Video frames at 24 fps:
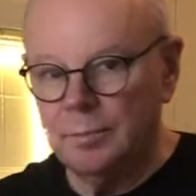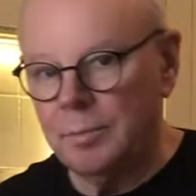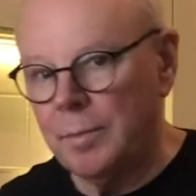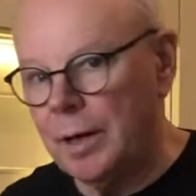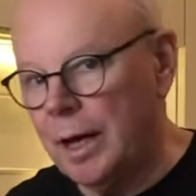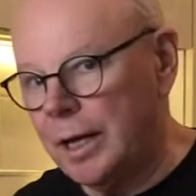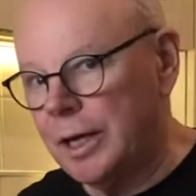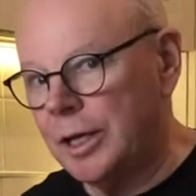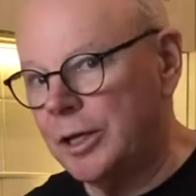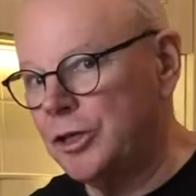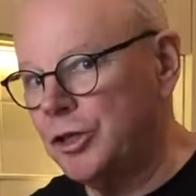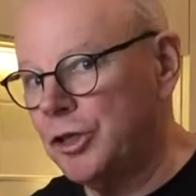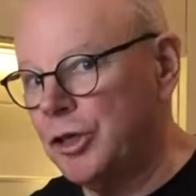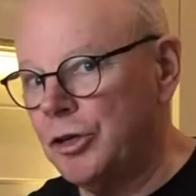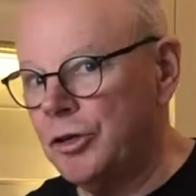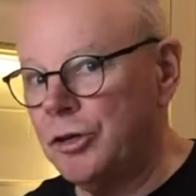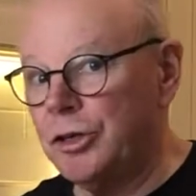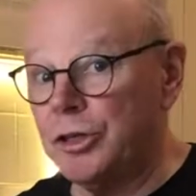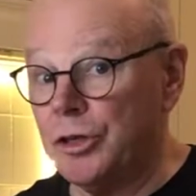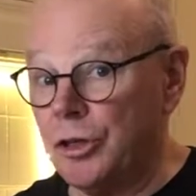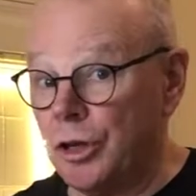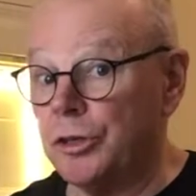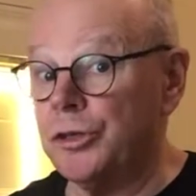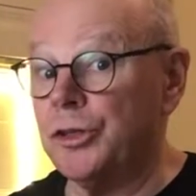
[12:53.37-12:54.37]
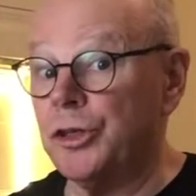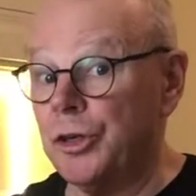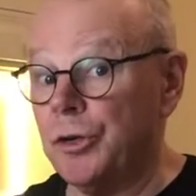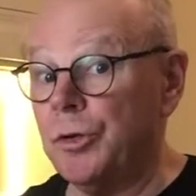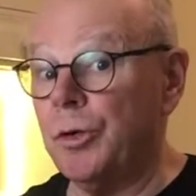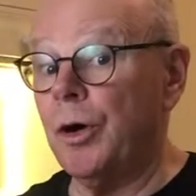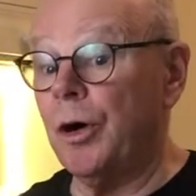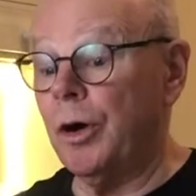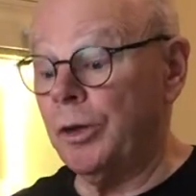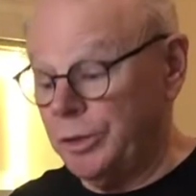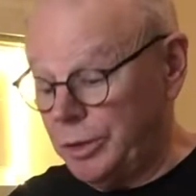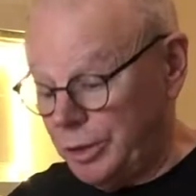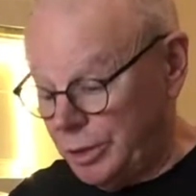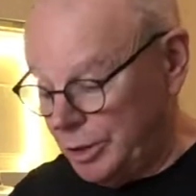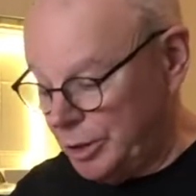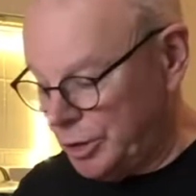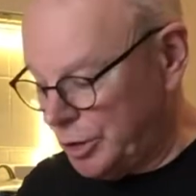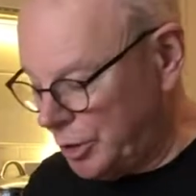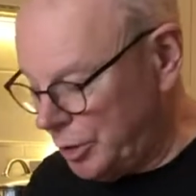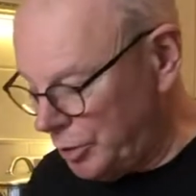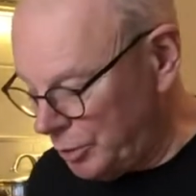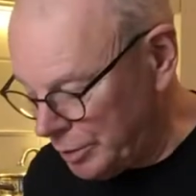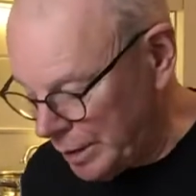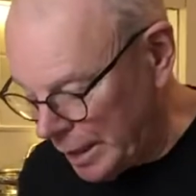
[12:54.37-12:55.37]
making sure it's not too hot and it's
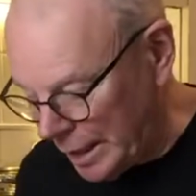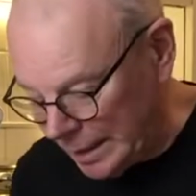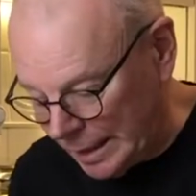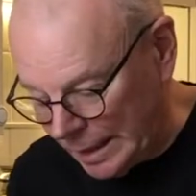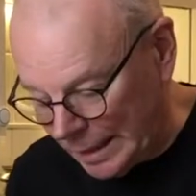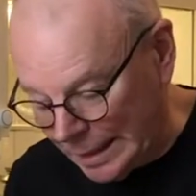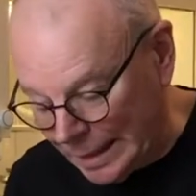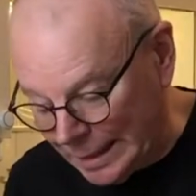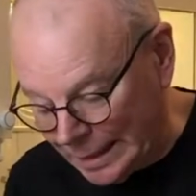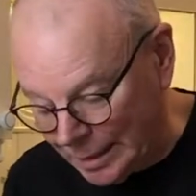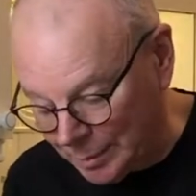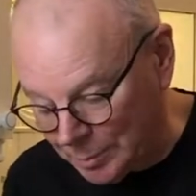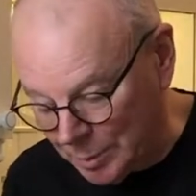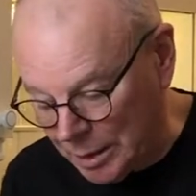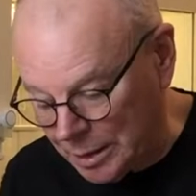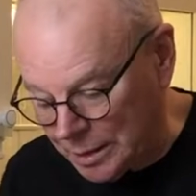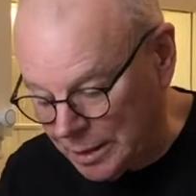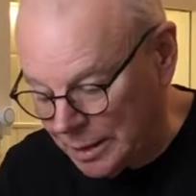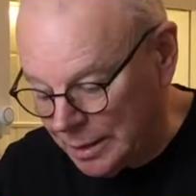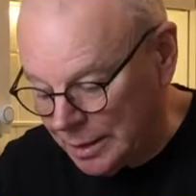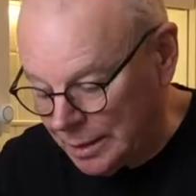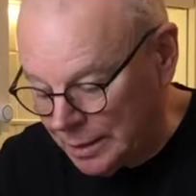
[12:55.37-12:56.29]
cooled down a little bit,